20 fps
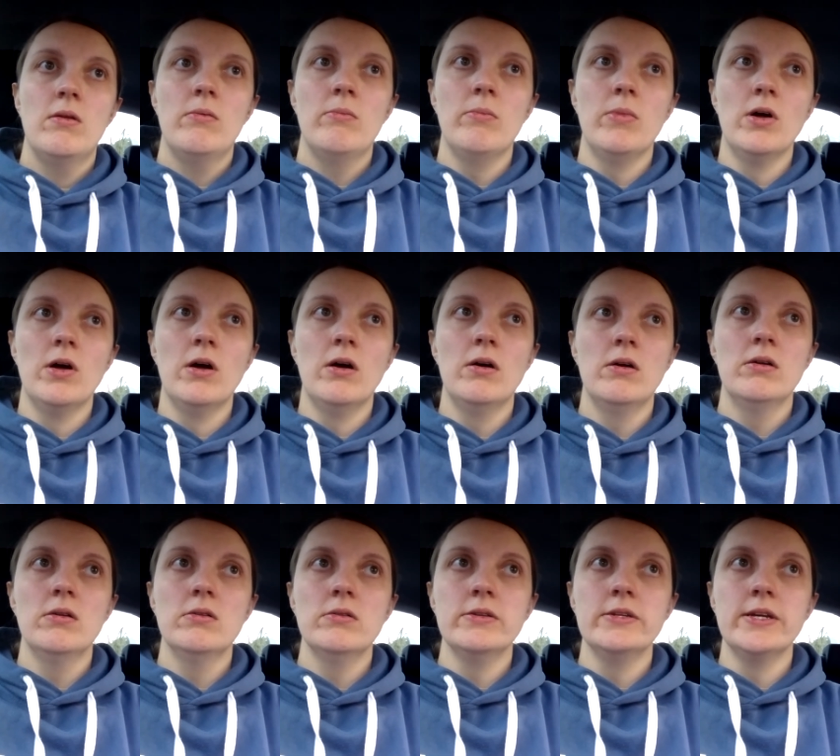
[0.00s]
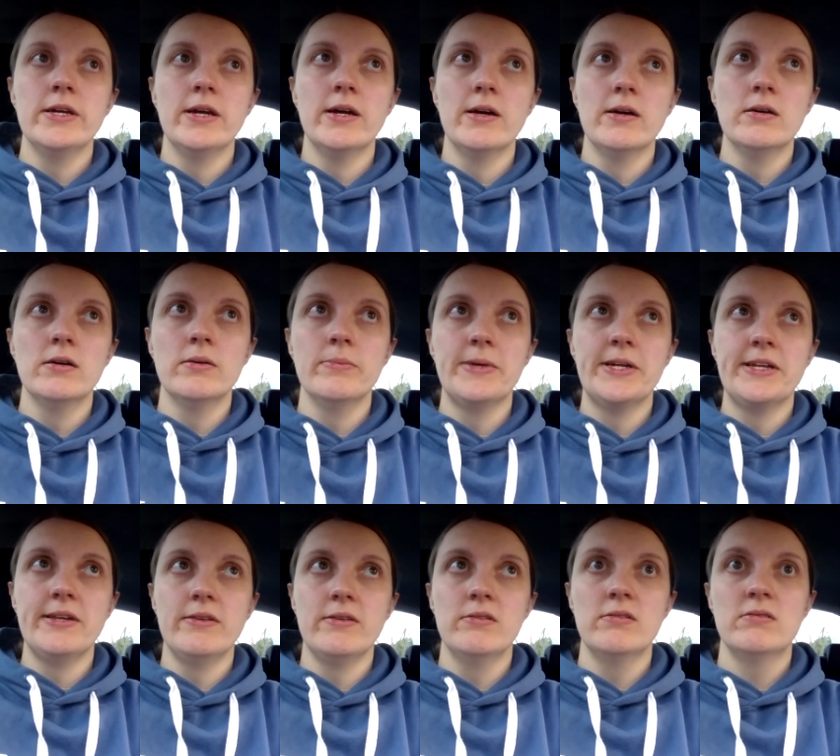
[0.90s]
but yeah, I
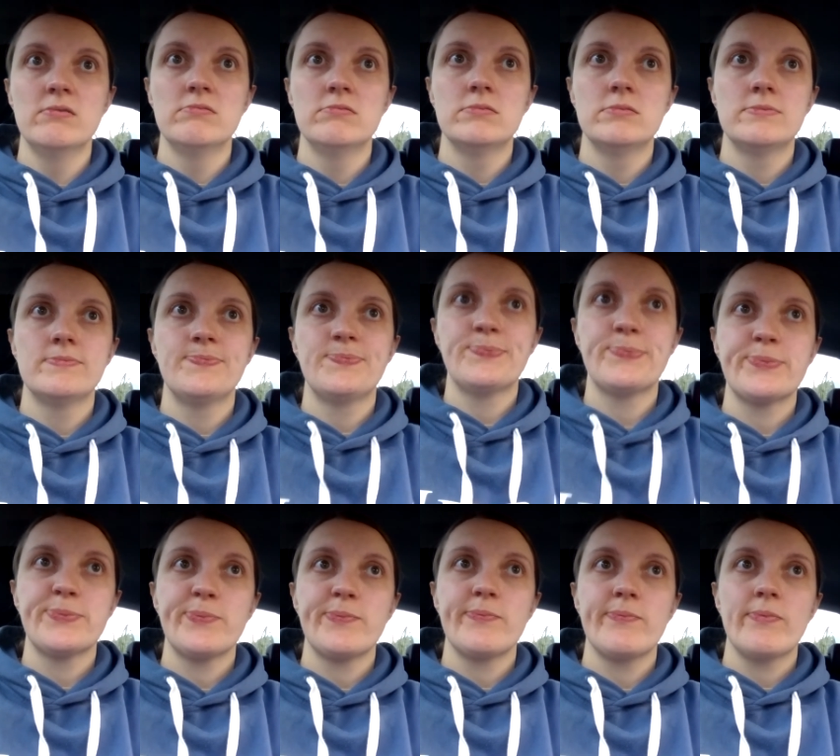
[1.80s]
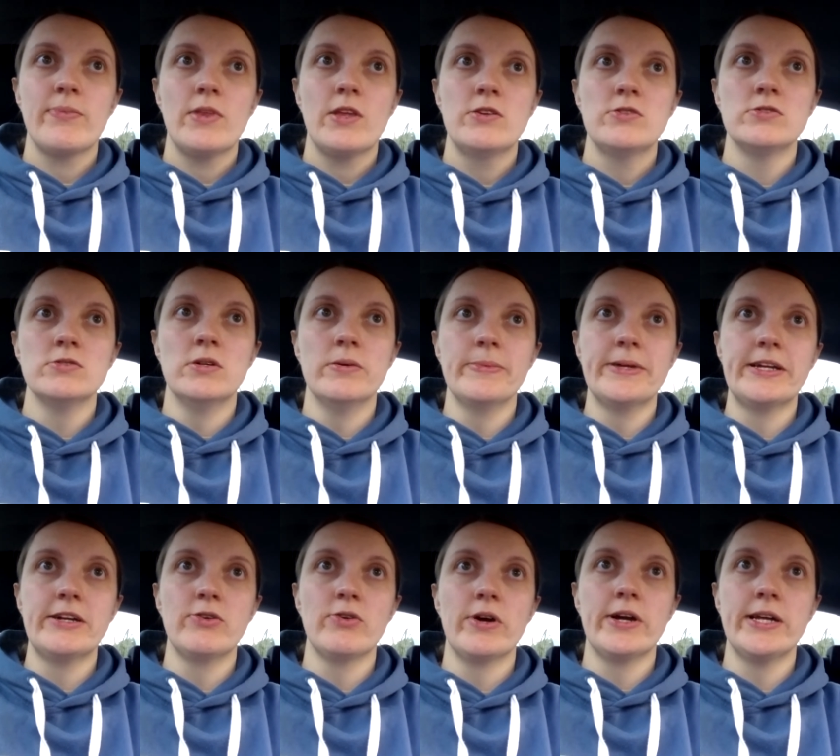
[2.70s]
mean, it's not
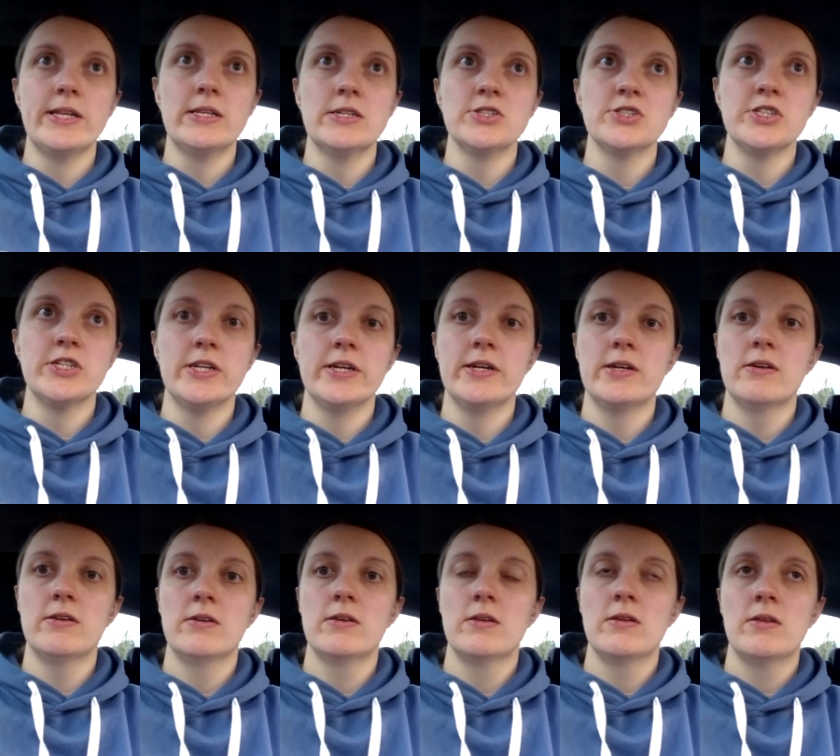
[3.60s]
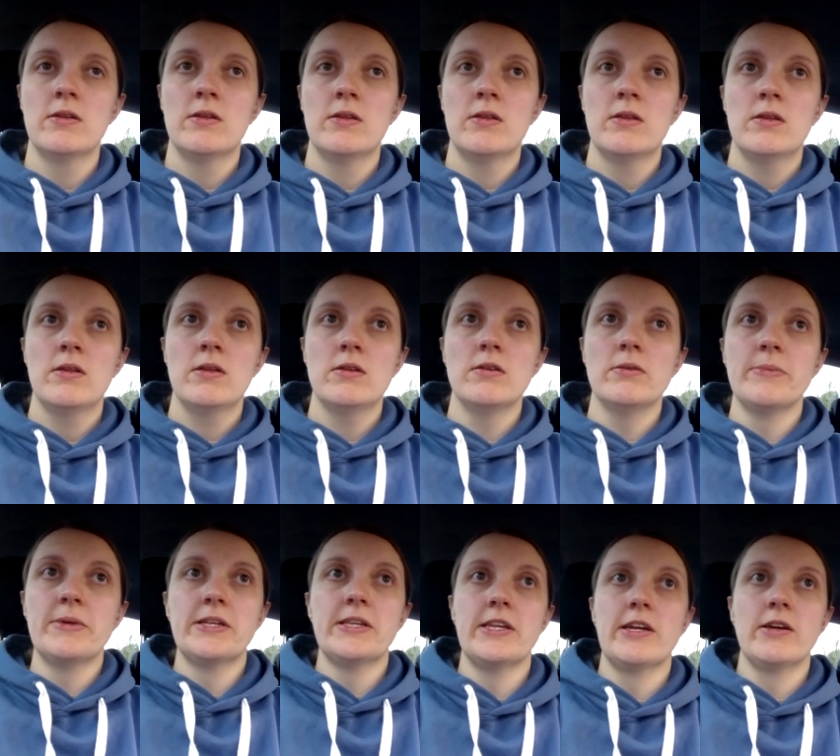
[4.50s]
been great this year. I
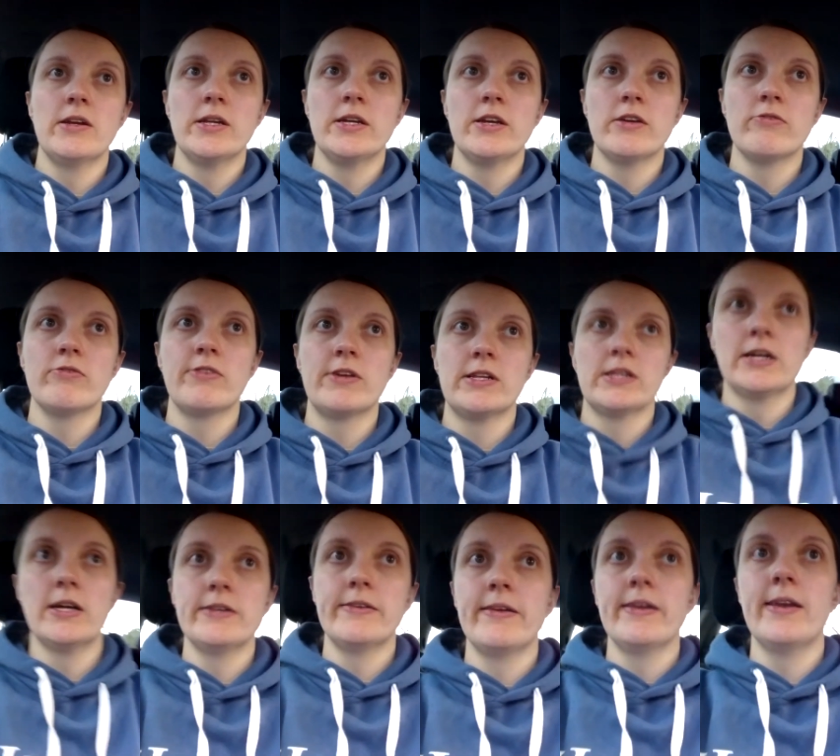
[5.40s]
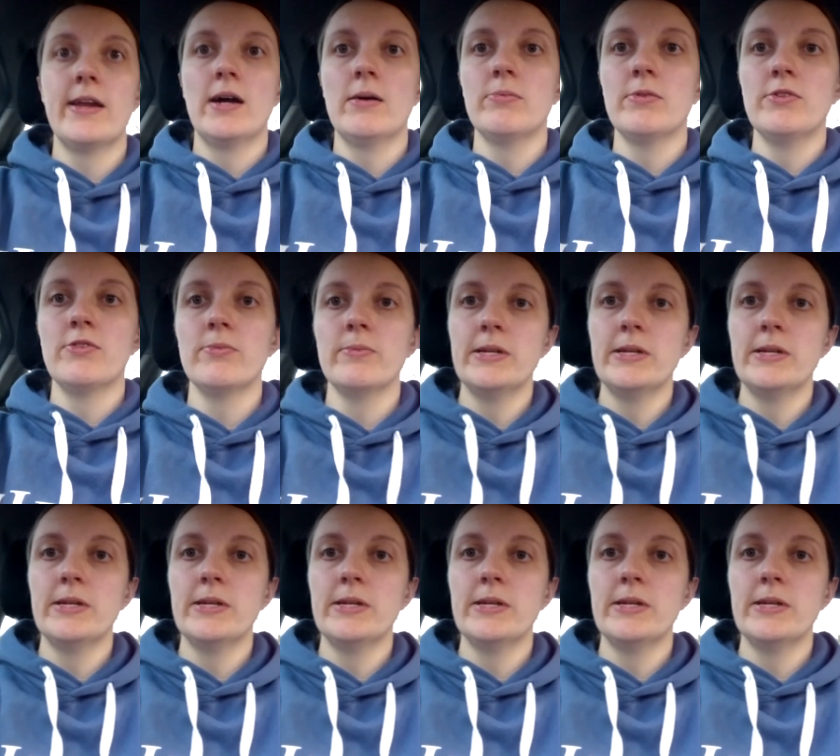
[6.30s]
mean, the only good thing that did happen to